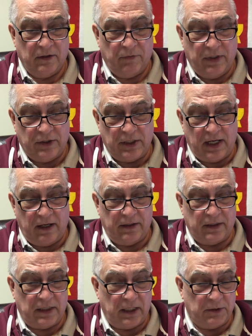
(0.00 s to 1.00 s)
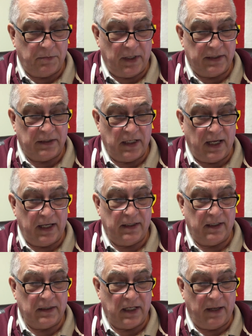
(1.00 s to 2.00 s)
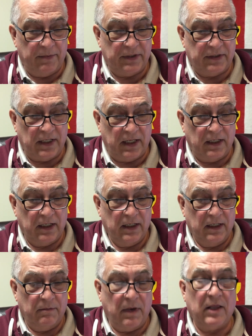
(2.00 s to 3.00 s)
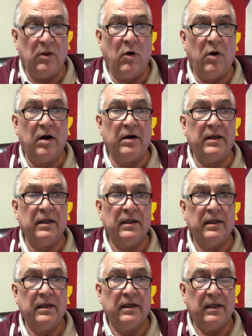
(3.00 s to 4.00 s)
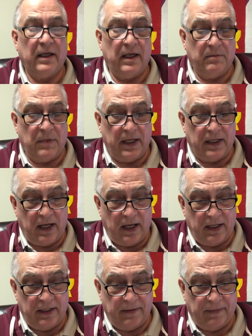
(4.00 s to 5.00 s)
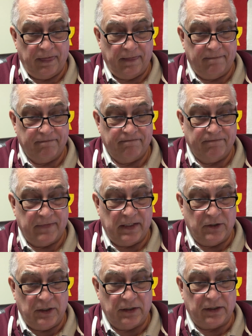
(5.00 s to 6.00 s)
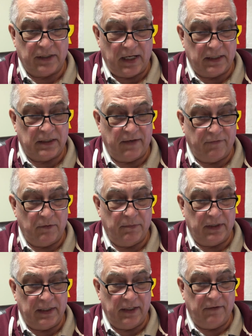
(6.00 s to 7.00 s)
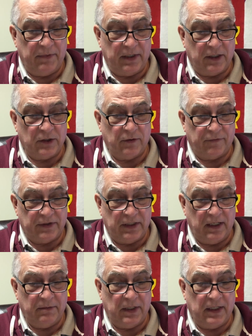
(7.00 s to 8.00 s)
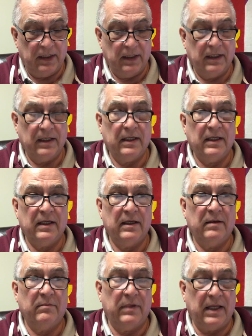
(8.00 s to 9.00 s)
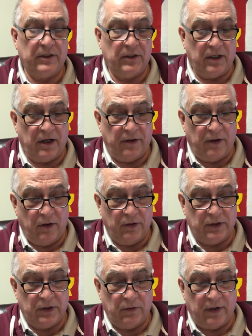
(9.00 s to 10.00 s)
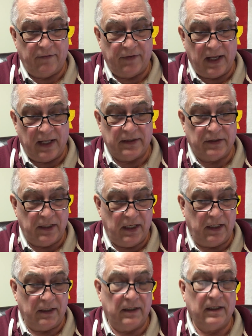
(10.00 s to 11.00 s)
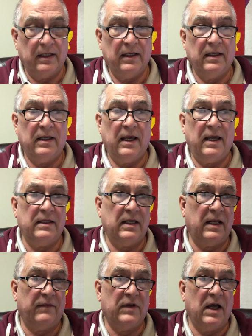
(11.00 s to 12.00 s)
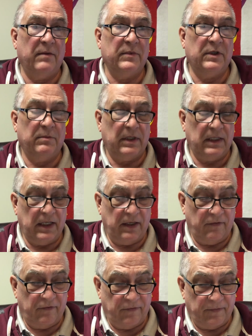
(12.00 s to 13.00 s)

Reach out and touch my side. Then Thomas said, My Lord and my God. And Jesus asked, Have you believed because you have seen me? Blessed are those who have not seen and yet have come to believe.